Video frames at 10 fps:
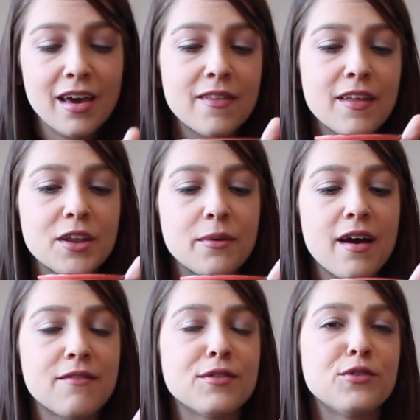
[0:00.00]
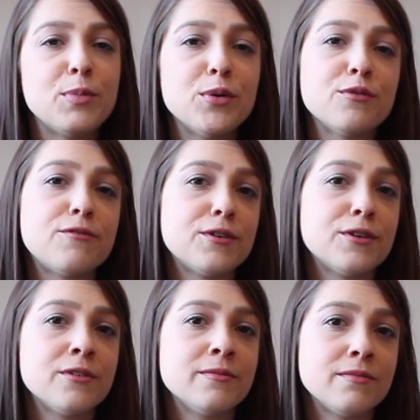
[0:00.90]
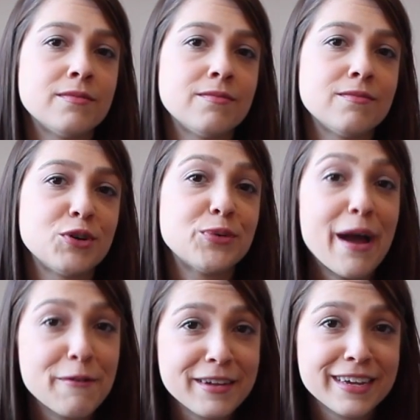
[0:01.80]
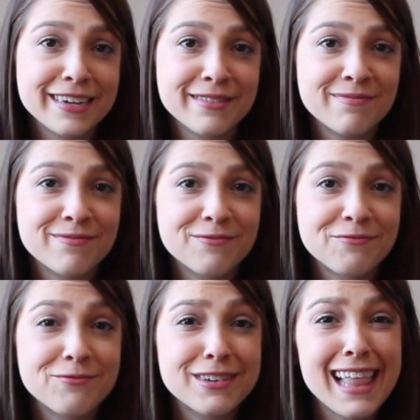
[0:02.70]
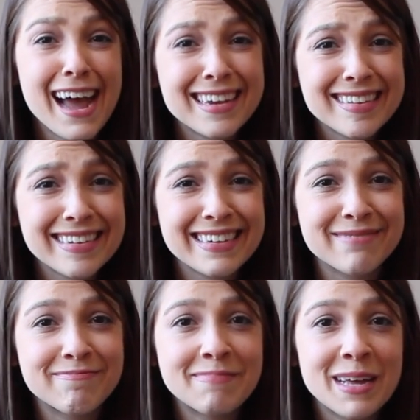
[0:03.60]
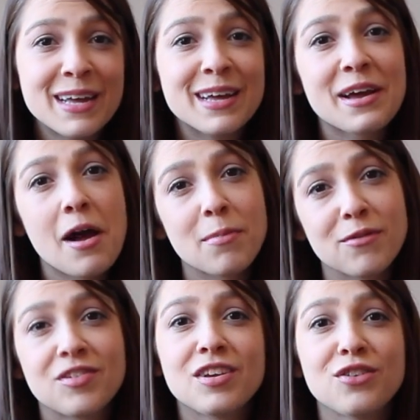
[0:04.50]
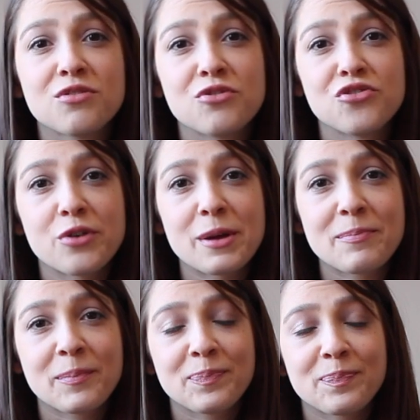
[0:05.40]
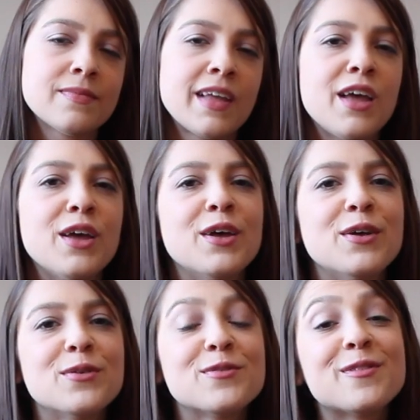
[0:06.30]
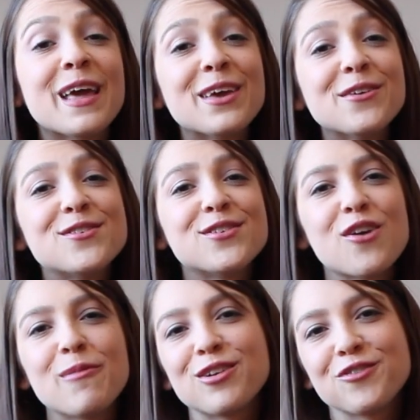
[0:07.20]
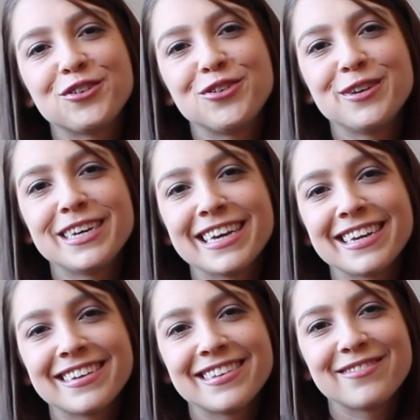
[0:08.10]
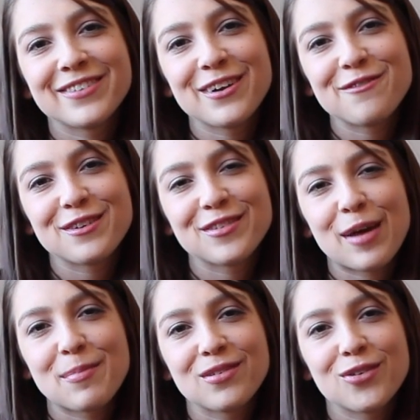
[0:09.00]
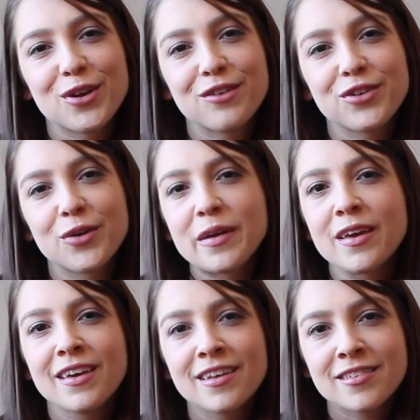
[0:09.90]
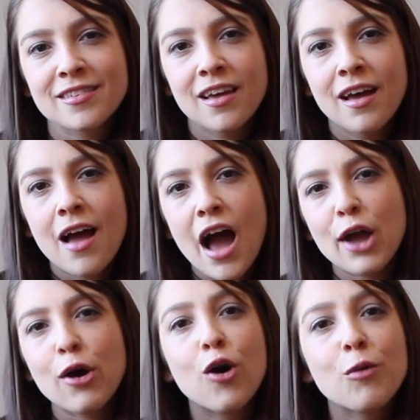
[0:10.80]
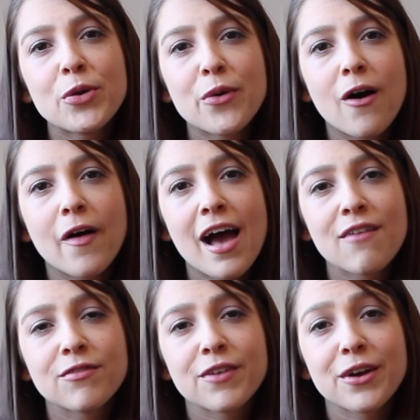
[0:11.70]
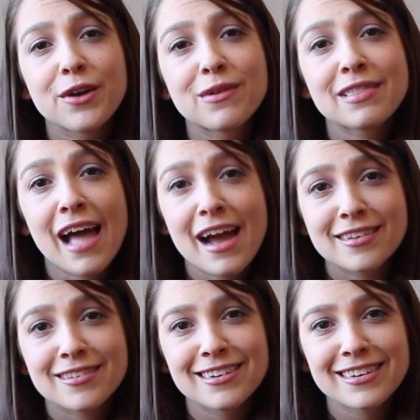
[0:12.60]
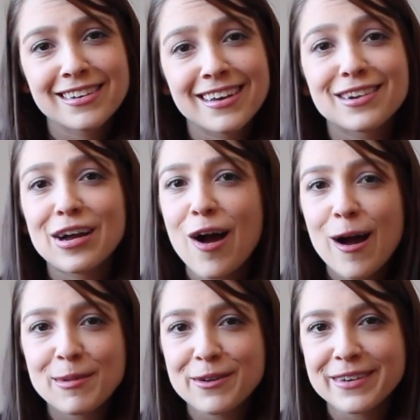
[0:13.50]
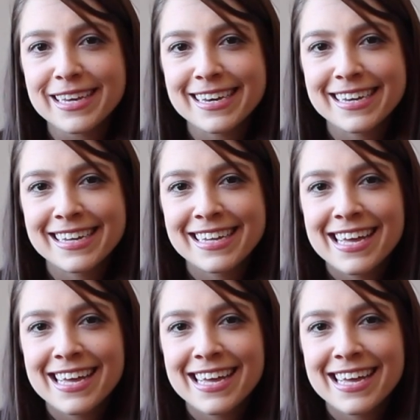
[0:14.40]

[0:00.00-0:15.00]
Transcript: And then you have this beautiful, grounding, relaxing cup of tea to enjoy. Thank you so much for tuning in to the very first episode of Yogi Eats. I hope you all have a very relaxing and calming week,